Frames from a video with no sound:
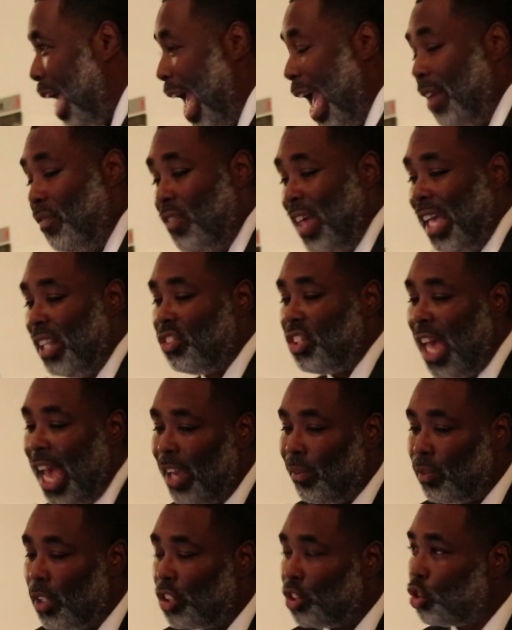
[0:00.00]
and they
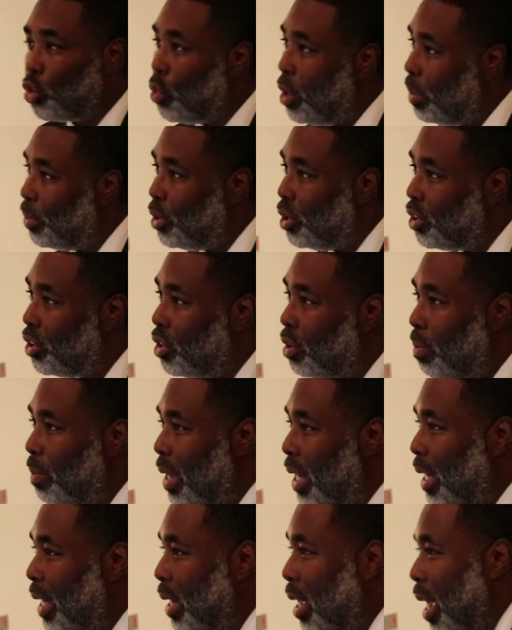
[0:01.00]
take the scriptures to
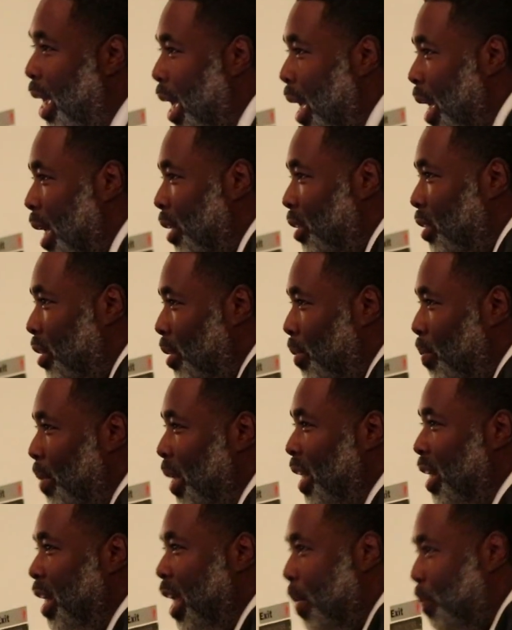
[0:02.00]
to
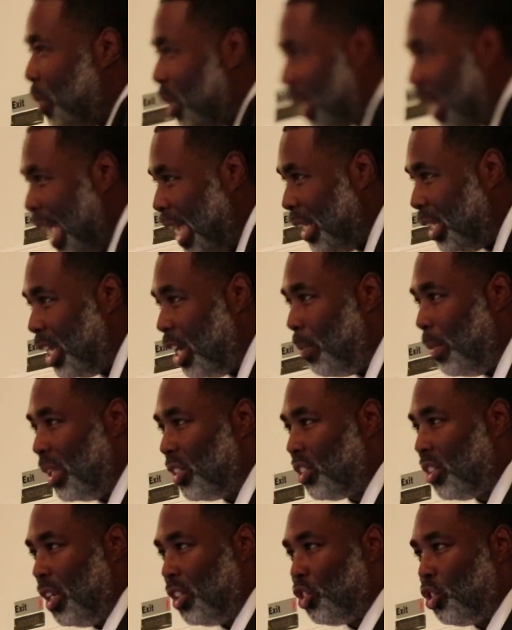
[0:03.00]
manipulate them in
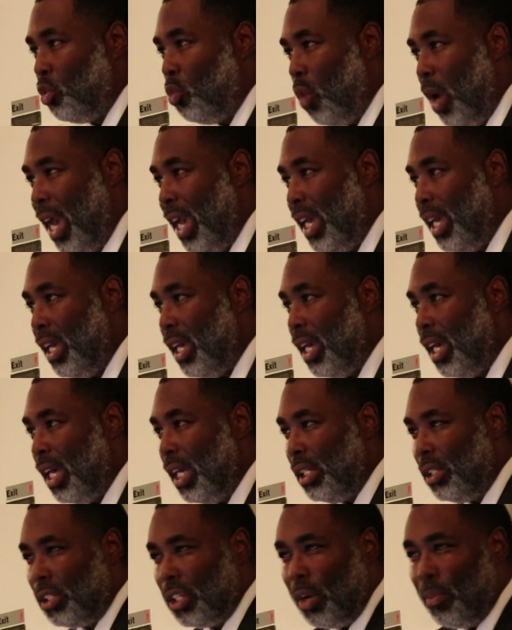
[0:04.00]
such a way
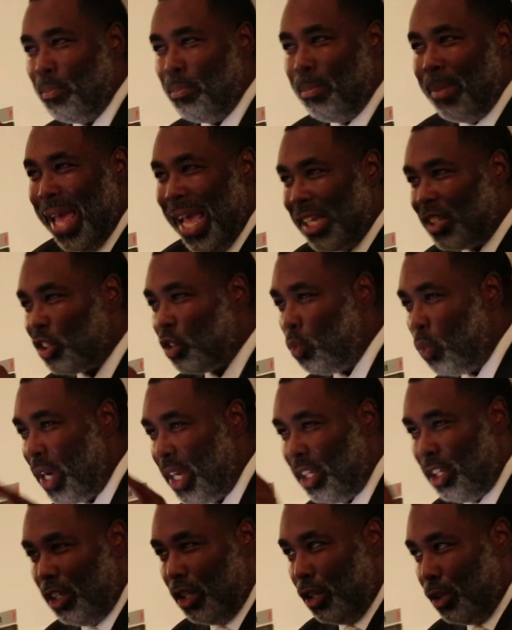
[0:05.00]
to mess
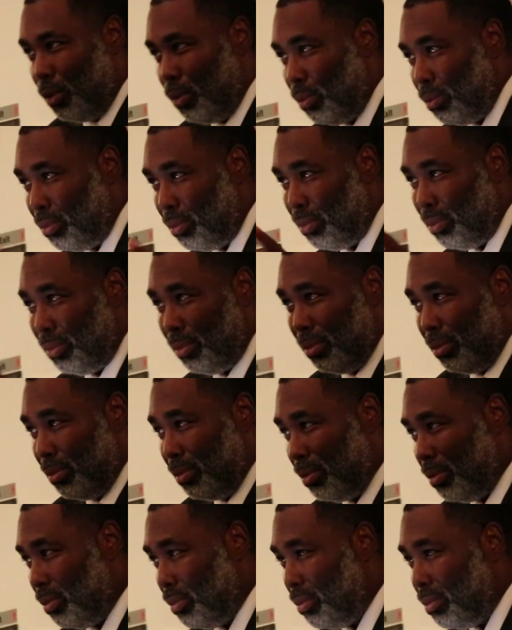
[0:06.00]
with you
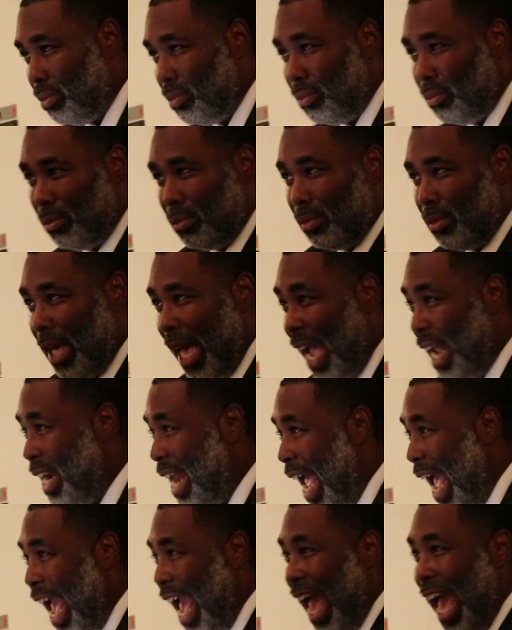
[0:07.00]
and
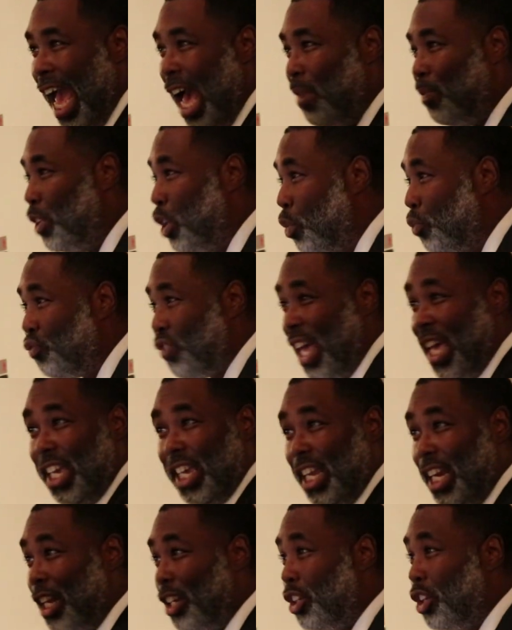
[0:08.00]
to have you
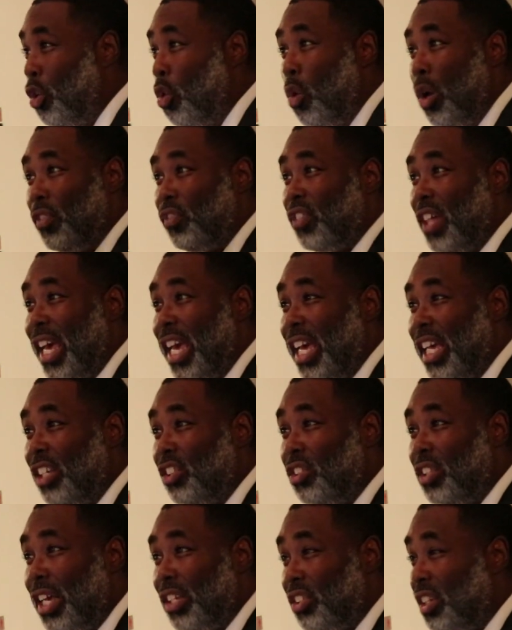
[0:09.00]
thinking and doing
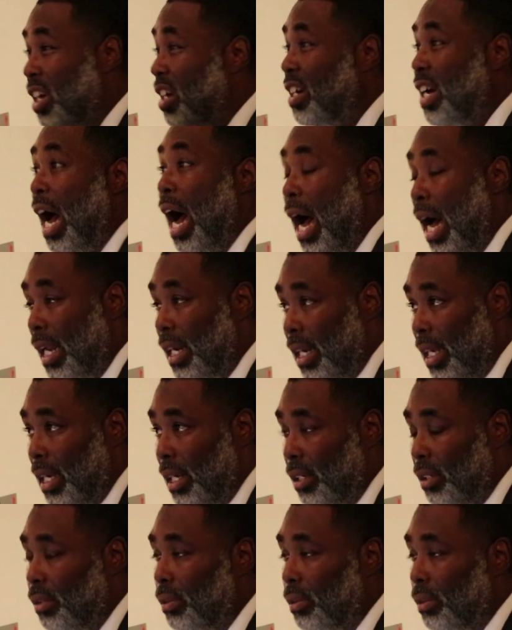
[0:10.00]
things that's ungodly.